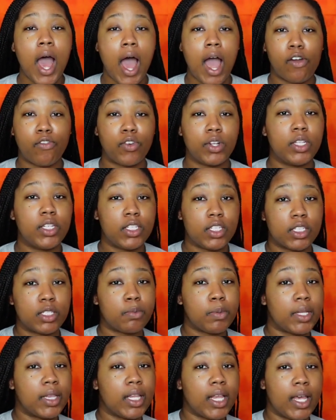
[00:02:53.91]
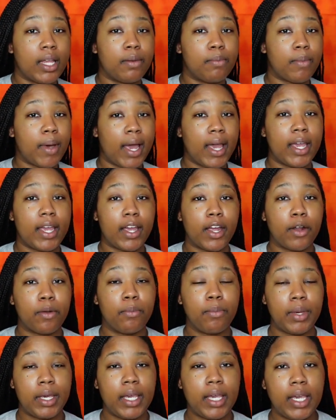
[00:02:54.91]
I've really just been letting my
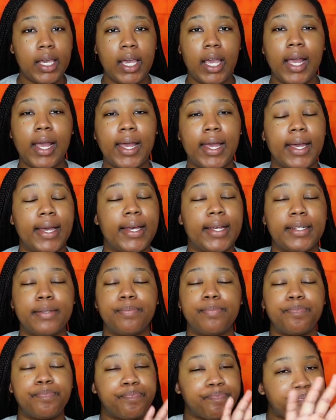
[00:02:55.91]
hair be. And